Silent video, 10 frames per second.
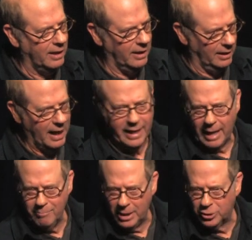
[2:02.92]
like
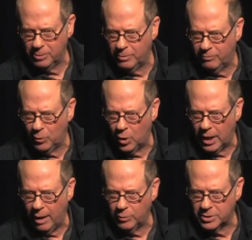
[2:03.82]
I mentioned
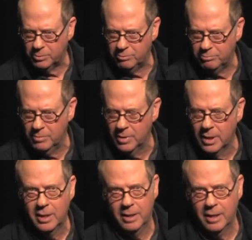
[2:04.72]
before, I was
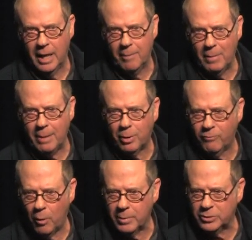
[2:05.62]
my
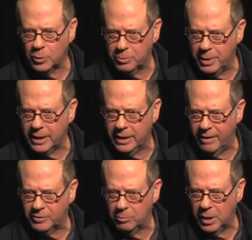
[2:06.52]
performance was big
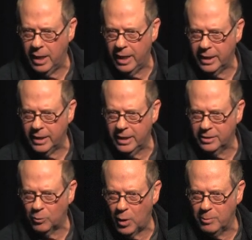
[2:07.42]
enough to play
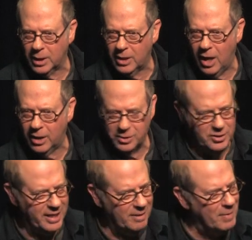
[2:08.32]
in the Roman
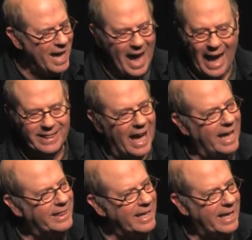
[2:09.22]
Colosseum. I,
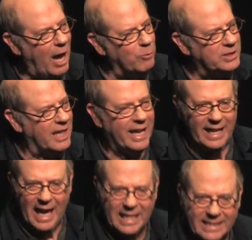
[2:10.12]
I think I was
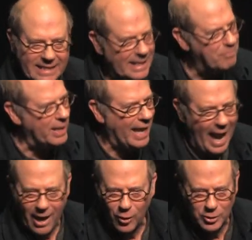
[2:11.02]
like unzipping
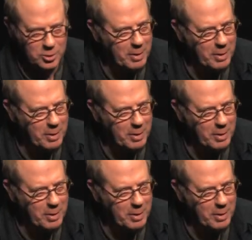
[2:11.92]
Harold's